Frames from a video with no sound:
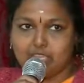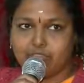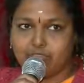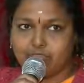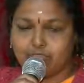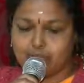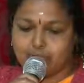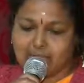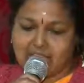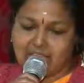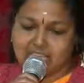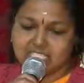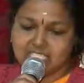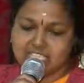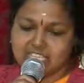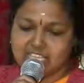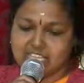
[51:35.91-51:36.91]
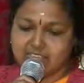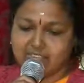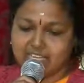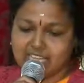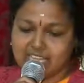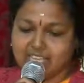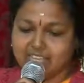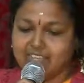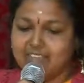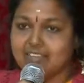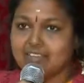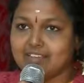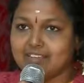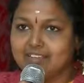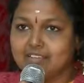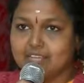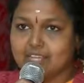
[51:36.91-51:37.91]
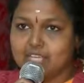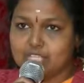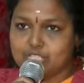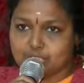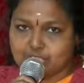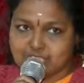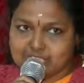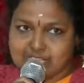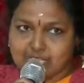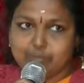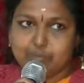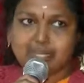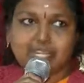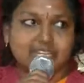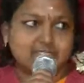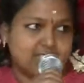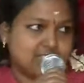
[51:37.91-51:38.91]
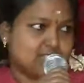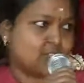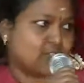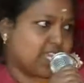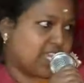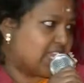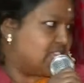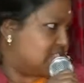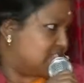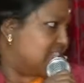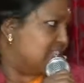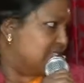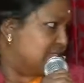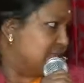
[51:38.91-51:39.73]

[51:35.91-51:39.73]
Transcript: from last evening to celebrate this occasion.